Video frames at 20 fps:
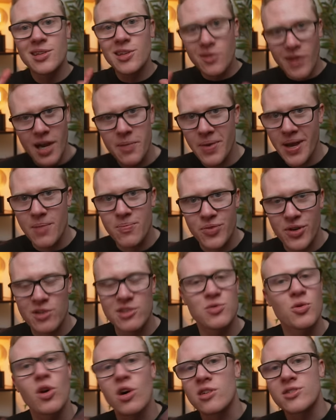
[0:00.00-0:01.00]
new iPad
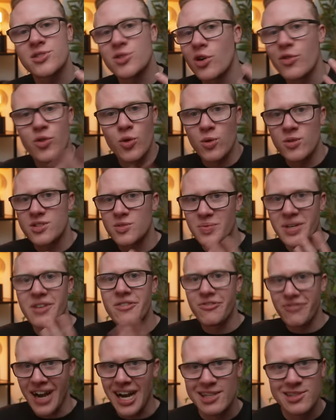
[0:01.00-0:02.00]
Pros will also, of course, be
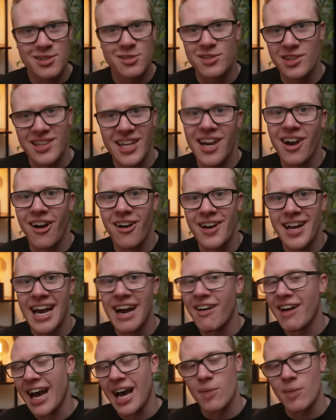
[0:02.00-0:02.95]
faster than they are now.